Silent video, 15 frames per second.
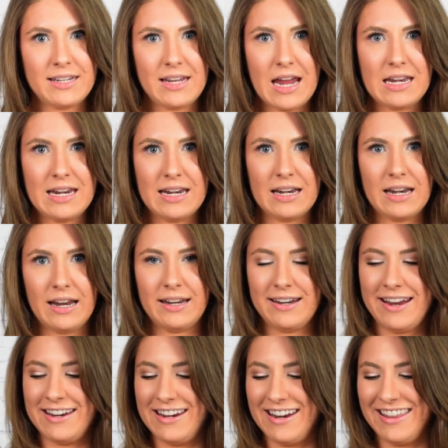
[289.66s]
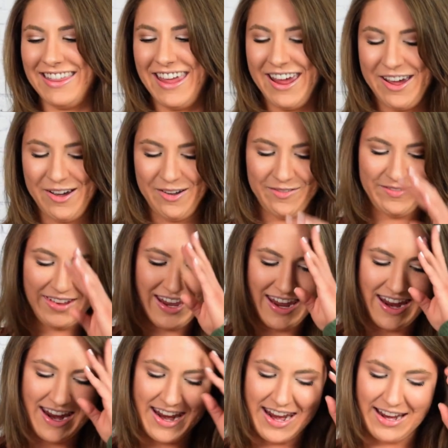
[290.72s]
I needed it. I needed the help.
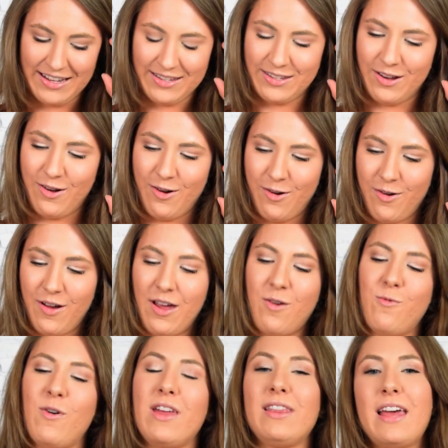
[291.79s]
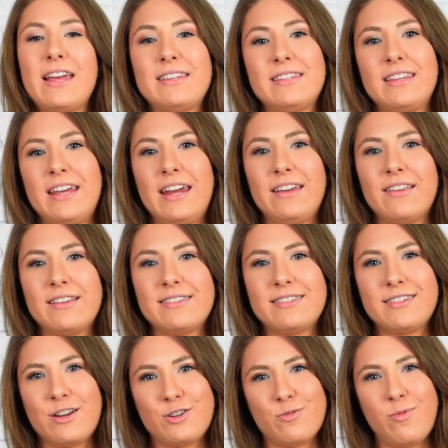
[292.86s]
And so one last thing that's
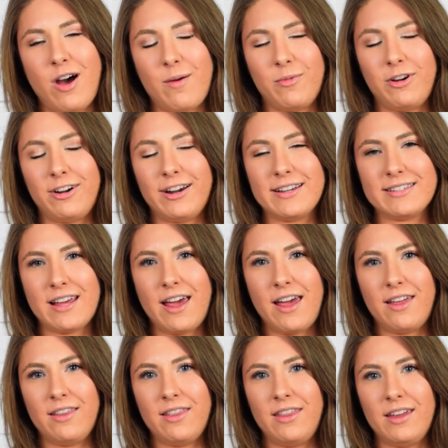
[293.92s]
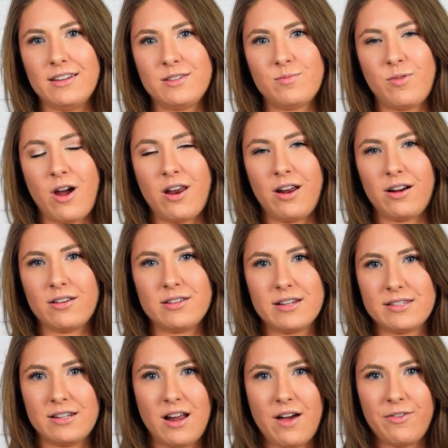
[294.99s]
such a bummer is that this product
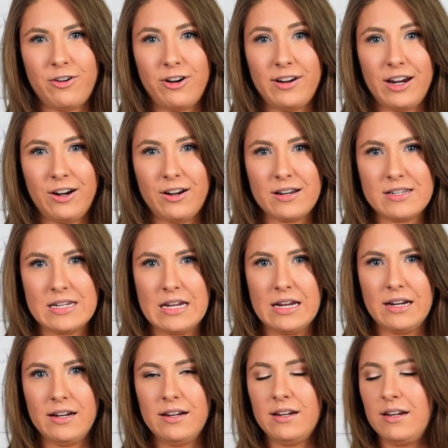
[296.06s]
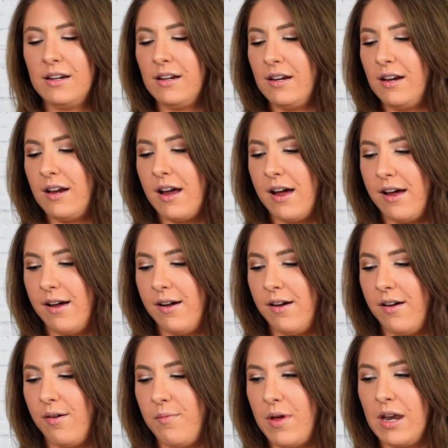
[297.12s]
doesn't offer a guarantee.
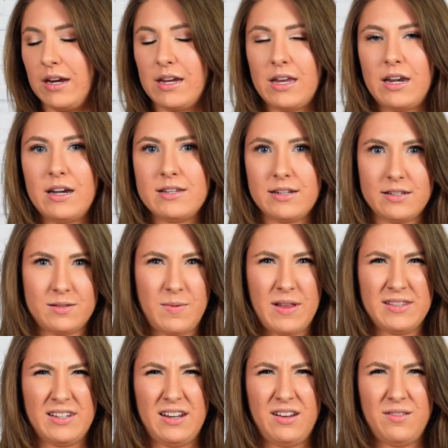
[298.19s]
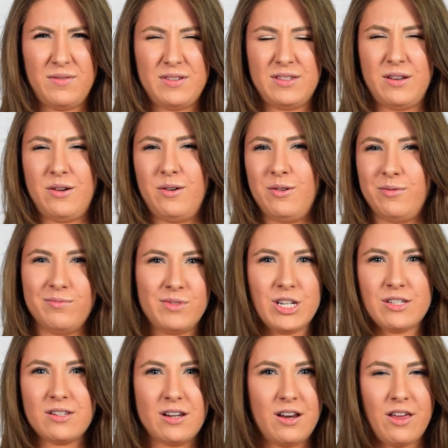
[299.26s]
And again, it's expensive. So
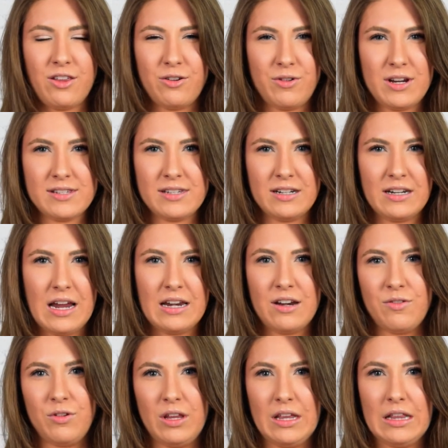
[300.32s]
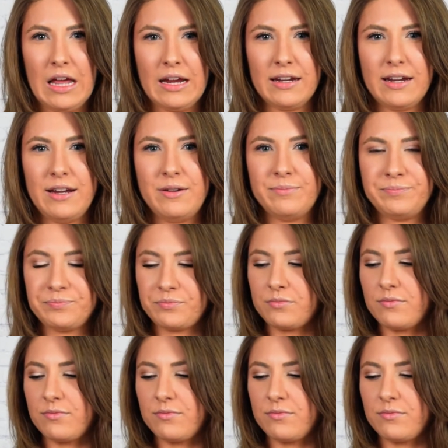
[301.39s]
just another reason I didn't really like it.